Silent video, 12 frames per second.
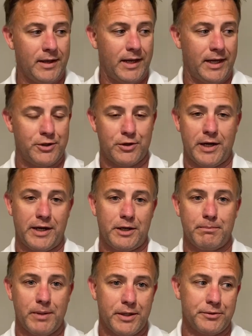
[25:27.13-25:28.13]
and you're getting
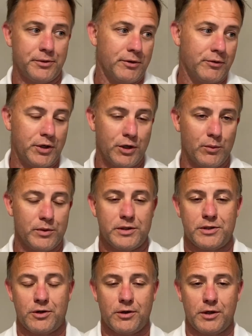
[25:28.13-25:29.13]
them bundled over here with
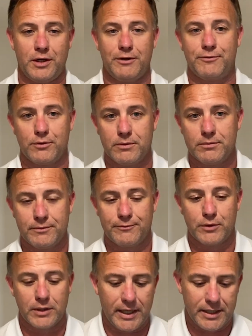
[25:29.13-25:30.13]
the turnkey for
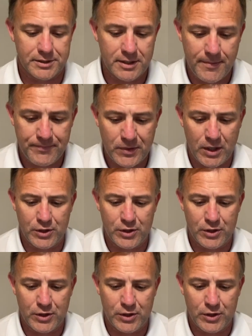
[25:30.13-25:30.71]
less.